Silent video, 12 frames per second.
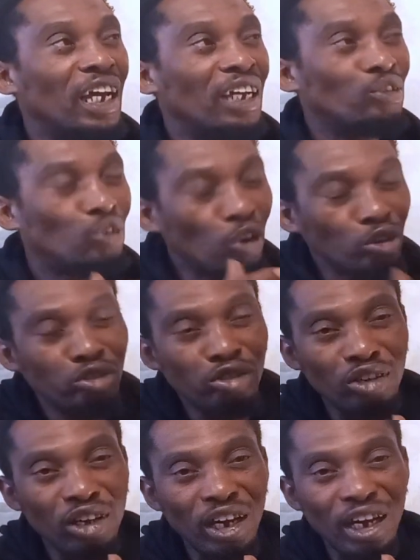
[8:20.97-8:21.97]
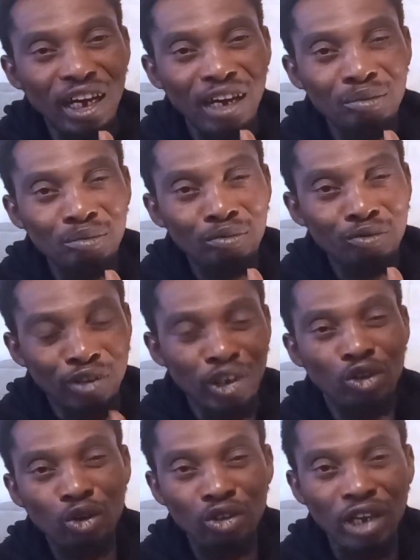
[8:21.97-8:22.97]
those
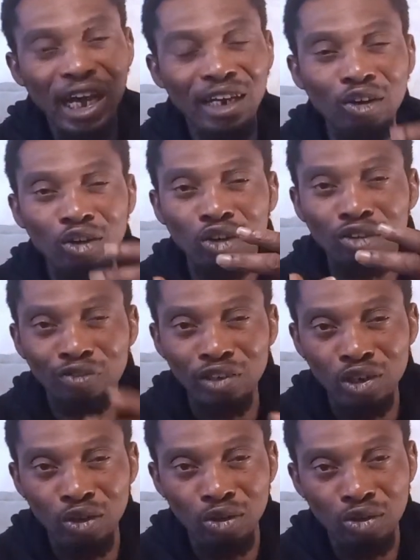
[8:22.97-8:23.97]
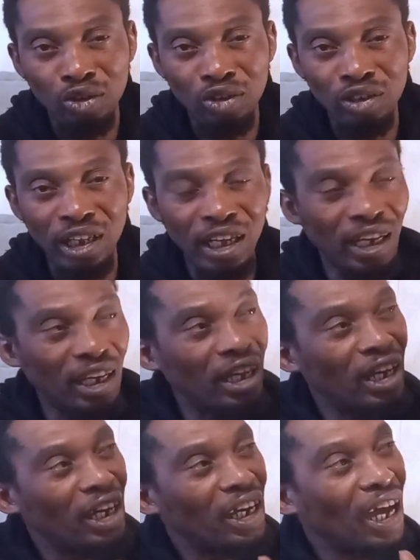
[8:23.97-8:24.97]
videos are not your videos. They
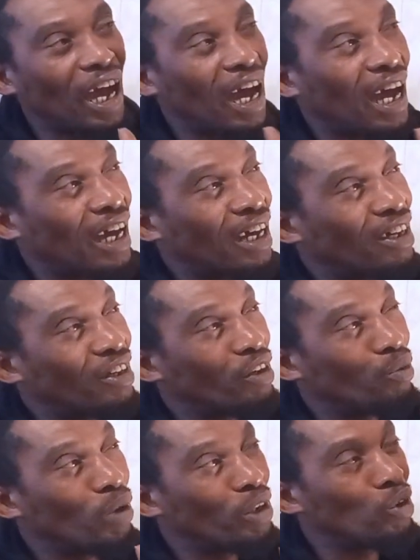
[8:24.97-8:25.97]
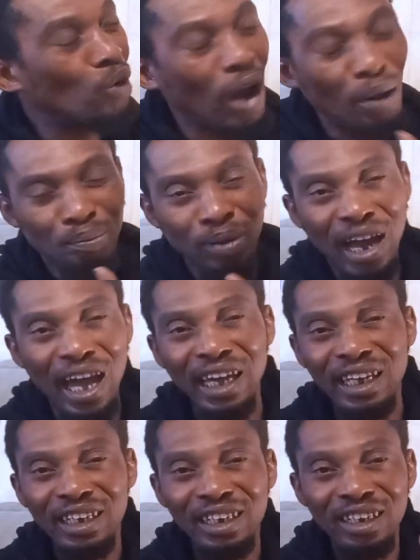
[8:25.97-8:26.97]
are, when you
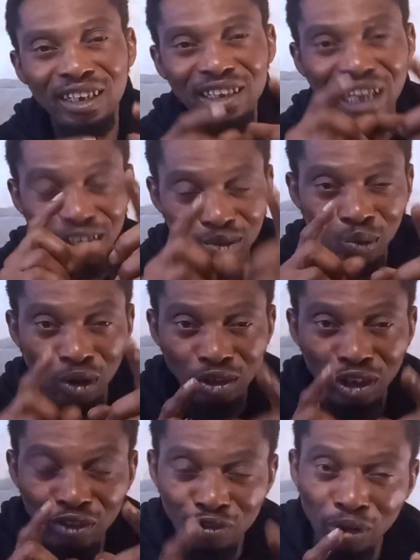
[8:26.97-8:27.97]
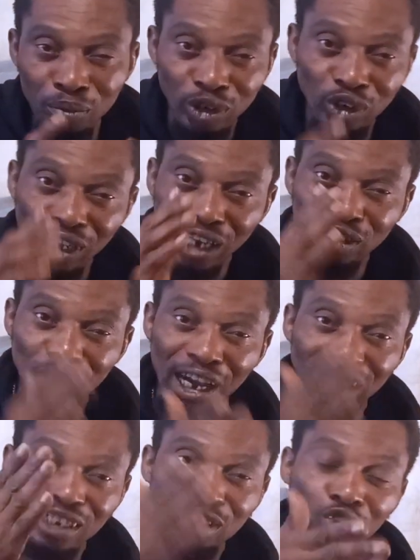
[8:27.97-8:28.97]
apply, that's one information that you
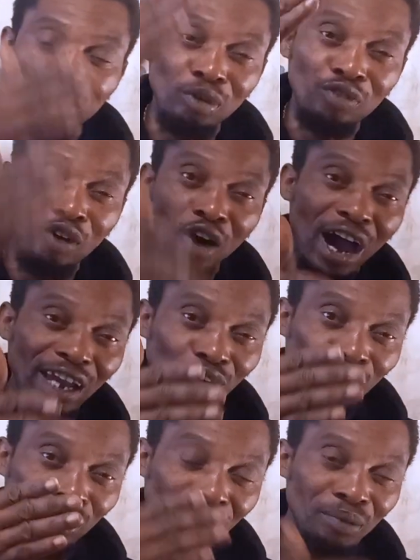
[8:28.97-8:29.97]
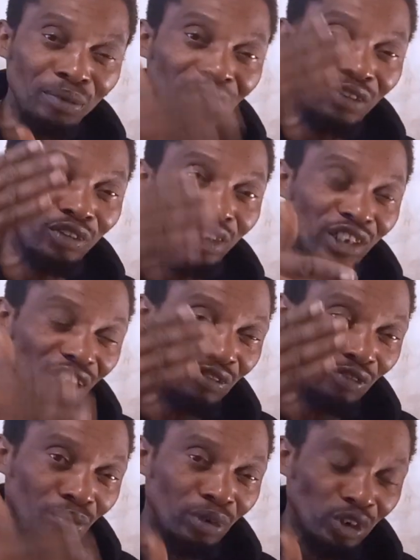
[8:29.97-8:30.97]
guys need to go. Before I go, let me give you this
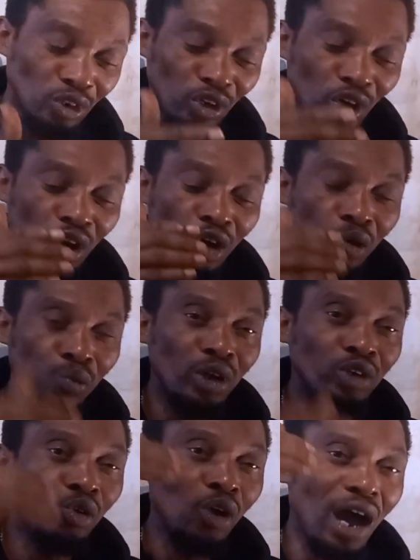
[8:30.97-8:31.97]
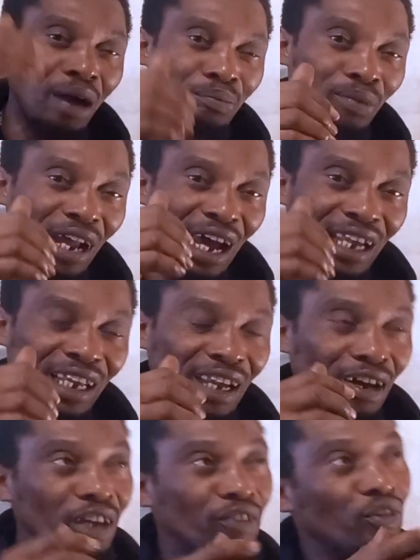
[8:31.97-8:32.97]
information. When you apply,
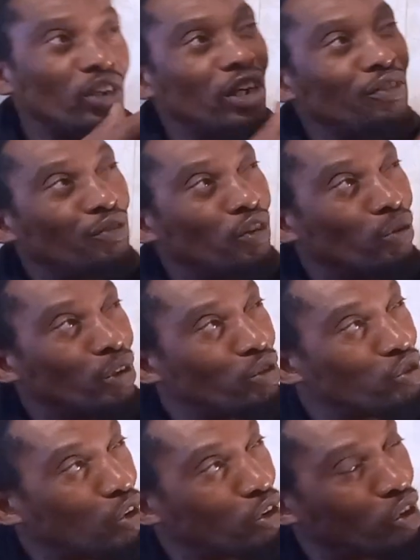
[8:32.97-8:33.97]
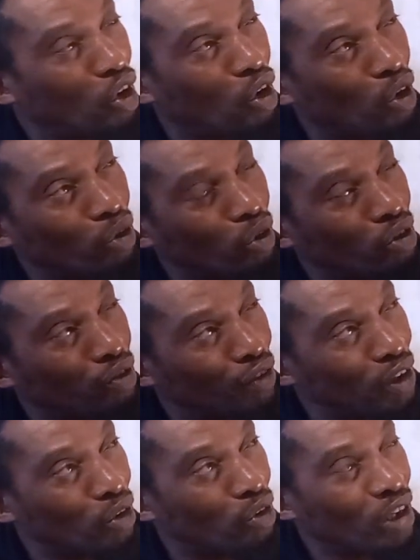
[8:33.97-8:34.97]
even if you restructure all those
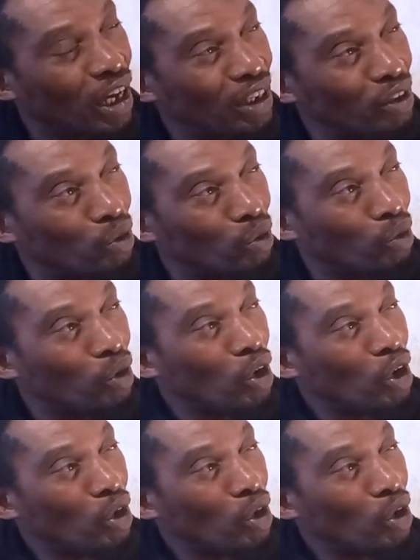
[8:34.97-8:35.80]
videos and you